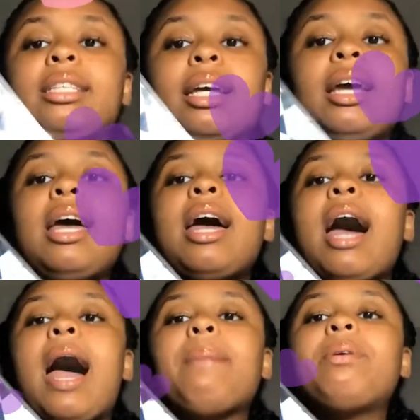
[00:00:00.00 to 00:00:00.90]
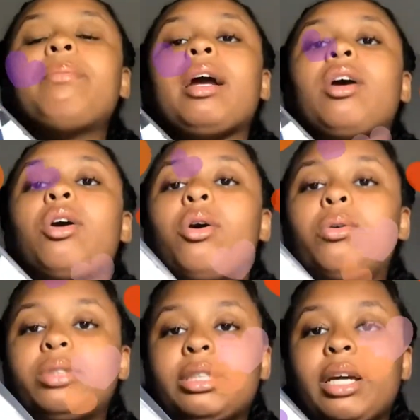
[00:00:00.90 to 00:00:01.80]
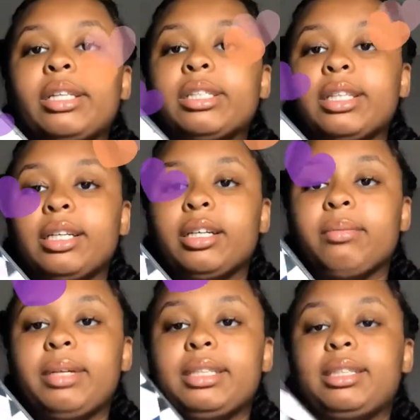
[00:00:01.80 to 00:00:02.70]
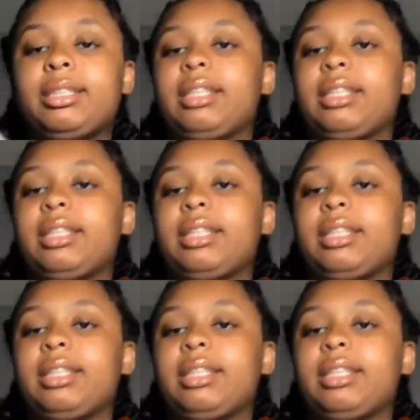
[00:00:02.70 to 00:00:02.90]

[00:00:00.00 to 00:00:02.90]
Like I put my whole schedule in here basically.